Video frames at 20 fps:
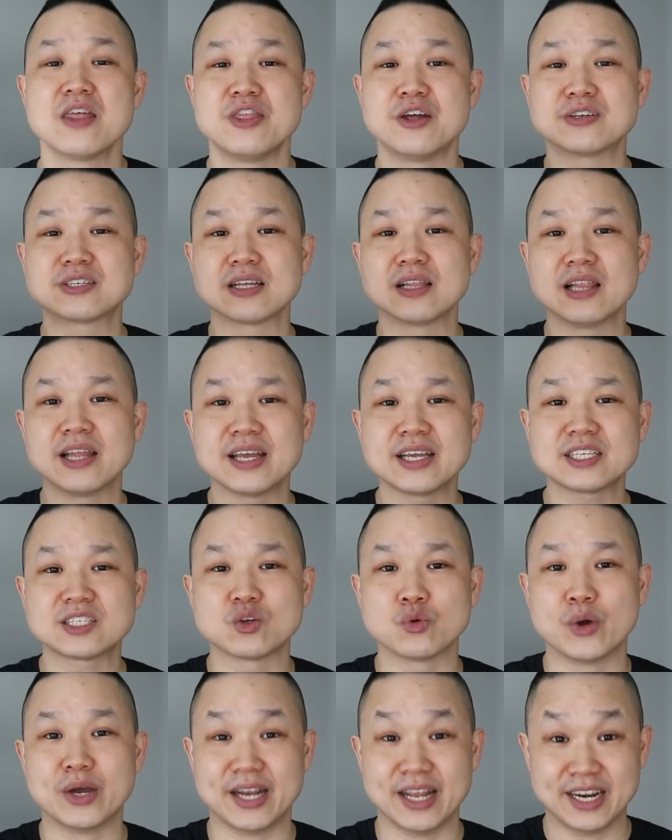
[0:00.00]
there's a link
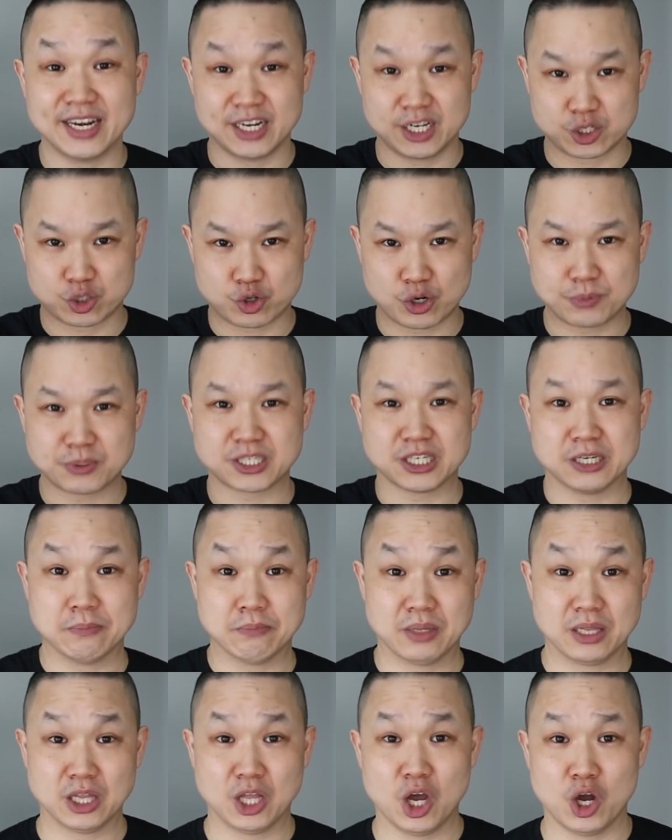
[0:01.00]
to it in the description
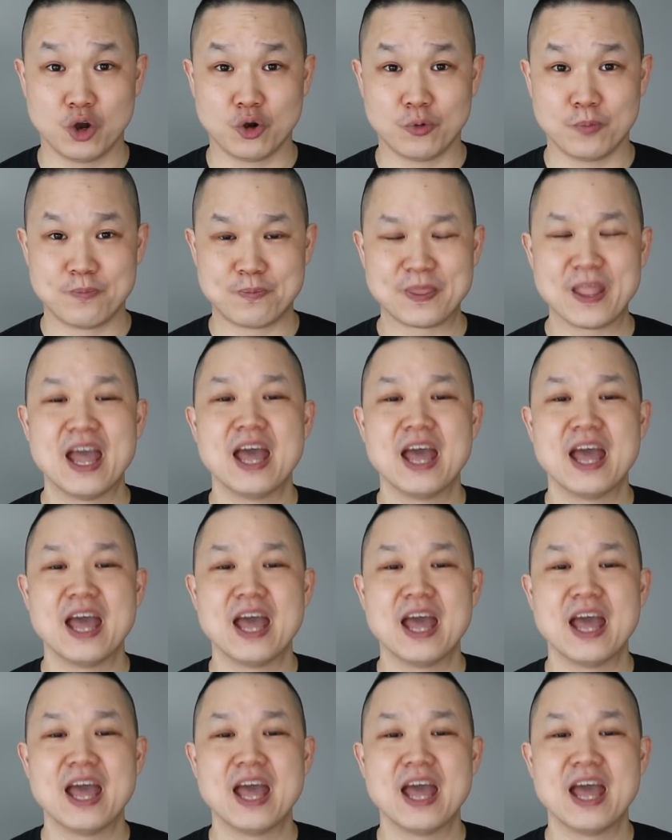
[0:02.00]
below.